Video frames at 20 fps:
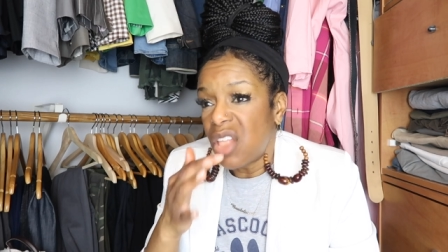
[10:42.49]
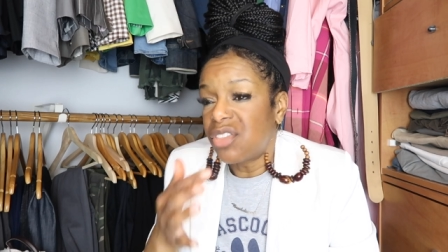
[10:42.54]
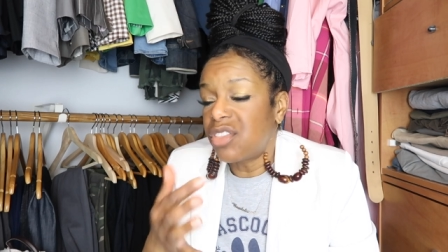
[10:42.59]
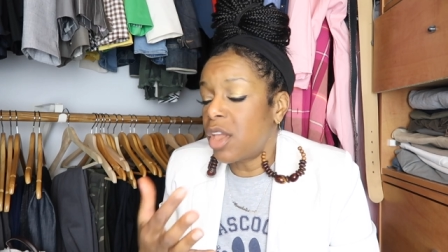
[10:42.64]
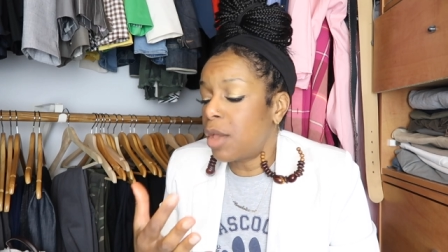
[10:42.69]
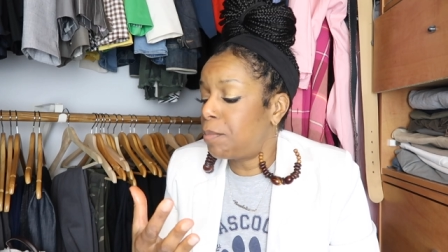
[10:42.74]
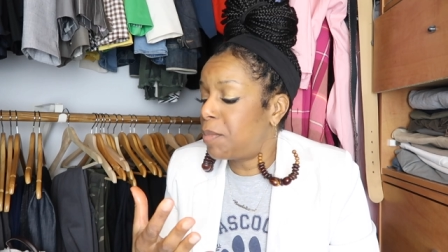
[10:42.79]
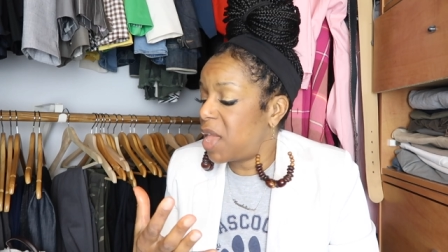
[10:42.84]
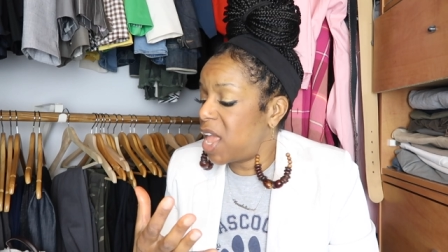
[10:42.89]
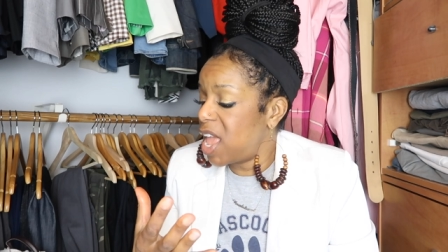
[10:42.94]

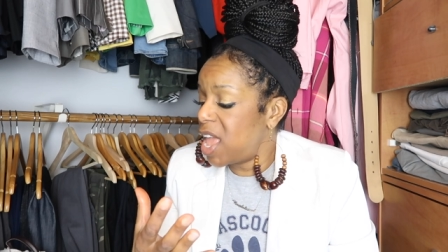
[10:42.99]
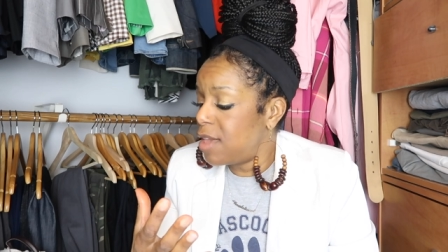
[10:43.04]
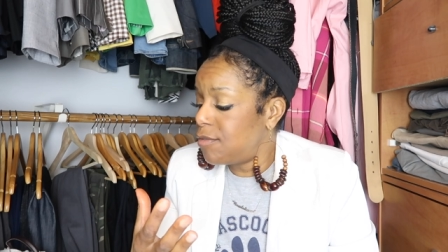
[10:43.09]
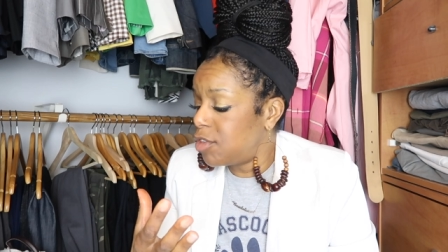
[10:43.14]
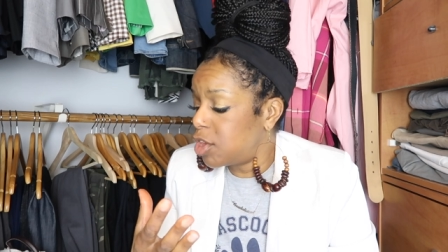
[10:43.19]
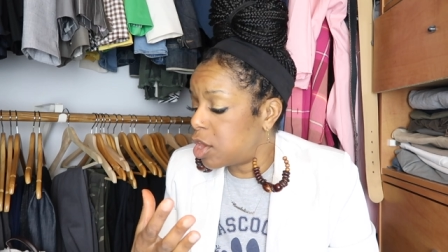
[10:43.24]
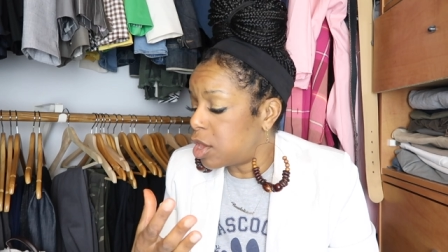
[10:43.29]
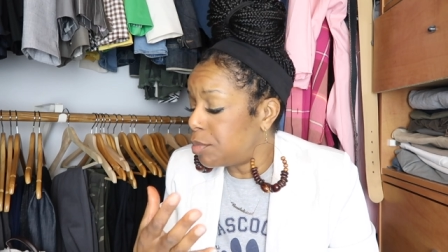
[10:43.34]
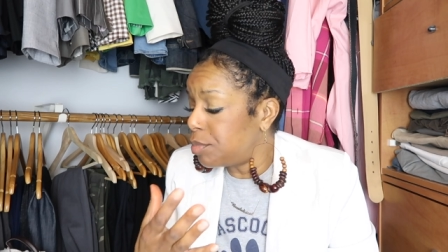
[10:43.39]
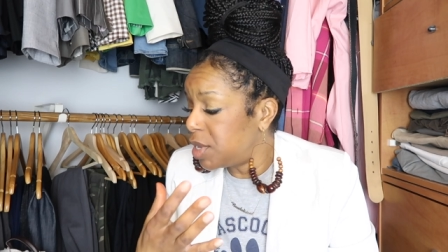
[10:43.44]
their
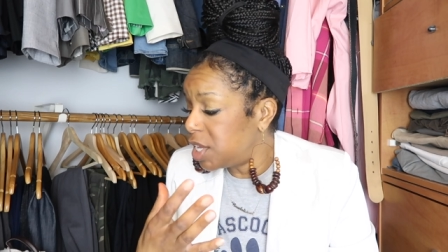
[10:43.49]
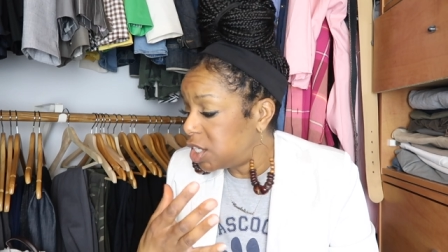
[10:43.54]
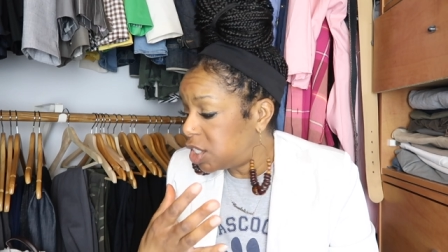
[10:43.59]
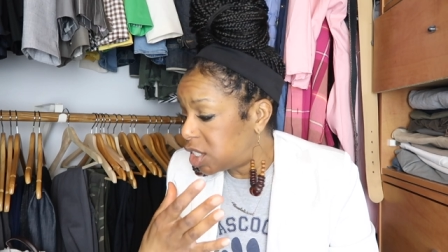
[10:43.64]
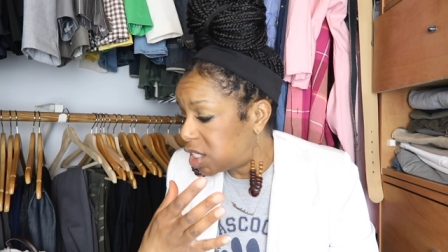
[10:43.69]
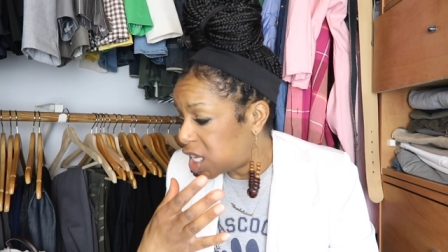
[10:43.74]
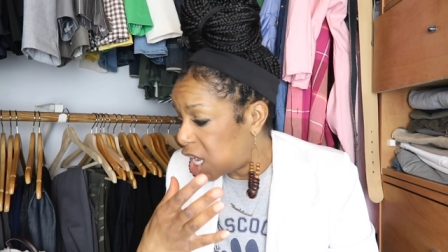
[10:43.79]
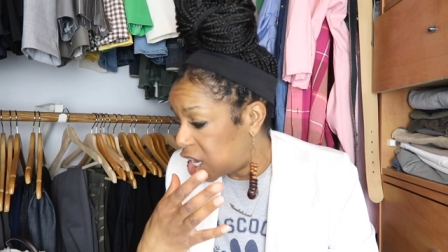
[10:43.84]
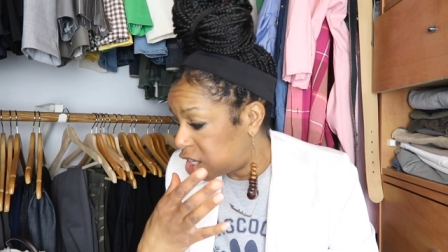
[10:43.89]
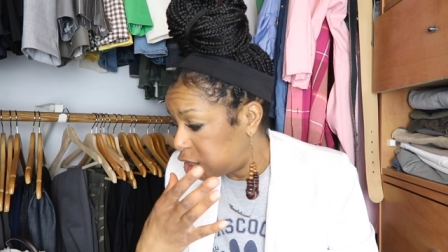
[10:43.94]
behavior can be
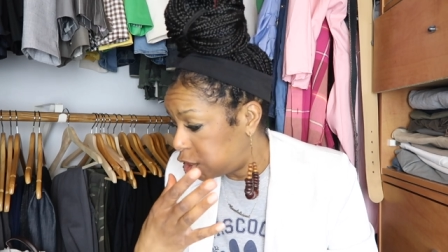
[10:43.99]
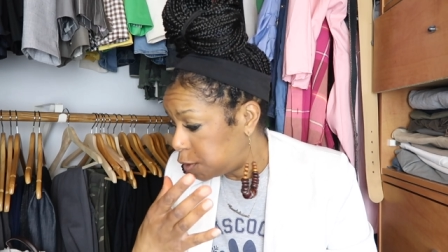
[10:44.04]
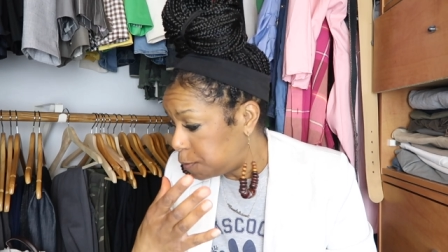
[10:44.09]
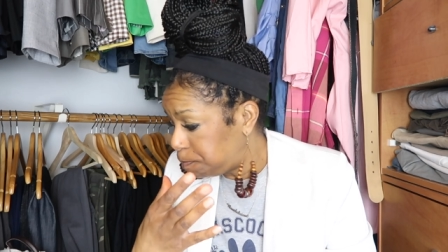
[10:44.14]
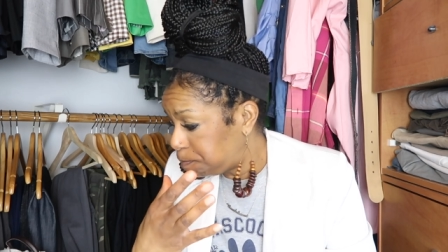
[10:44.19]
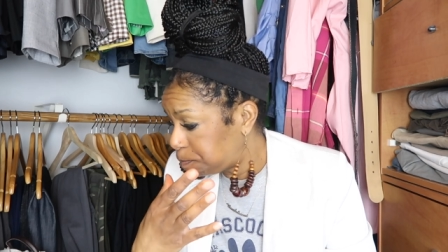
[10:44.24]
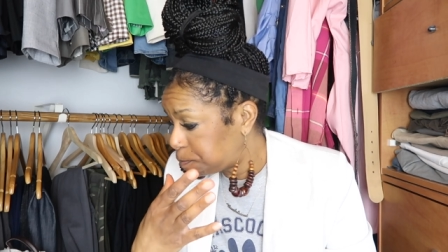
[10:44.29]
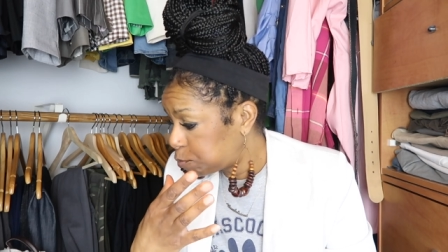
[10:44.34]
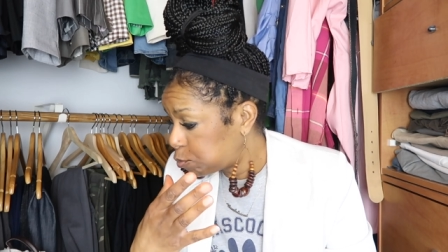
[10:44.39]
such,